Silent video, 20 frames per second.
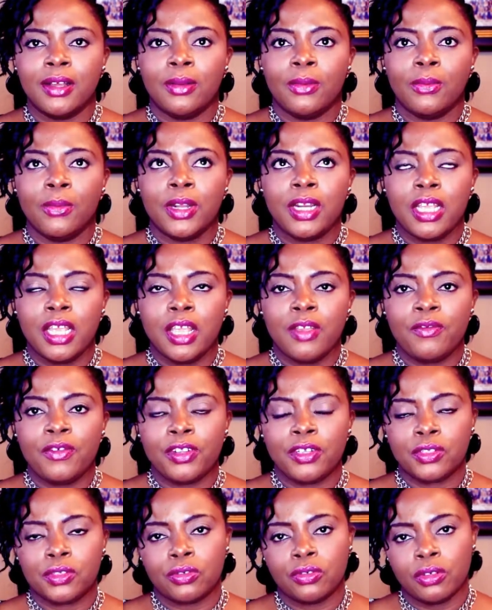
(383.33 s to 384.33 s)
We live in
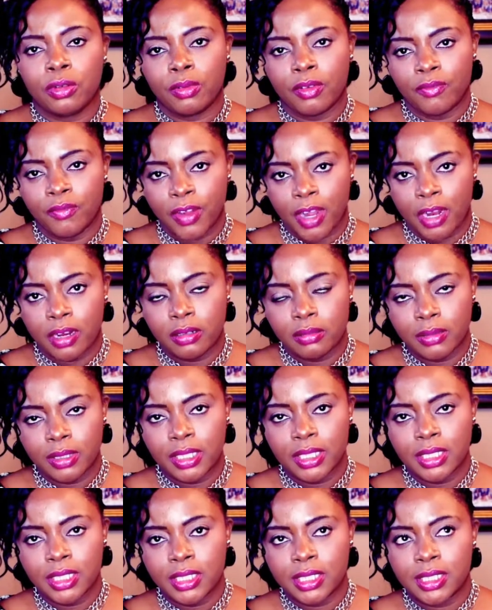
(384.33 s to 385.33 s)
a screwed up
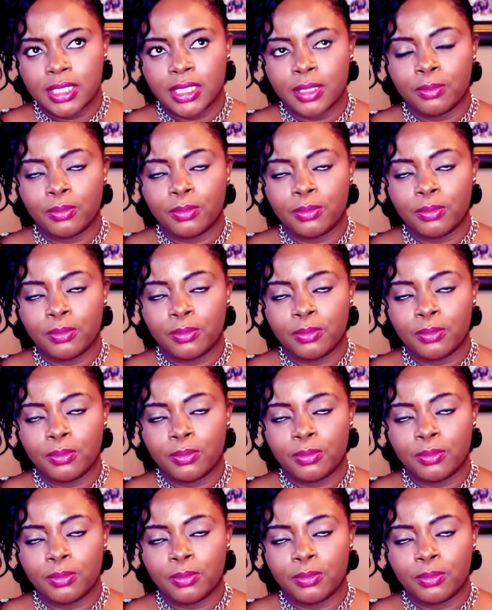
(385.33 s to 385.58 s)
environment,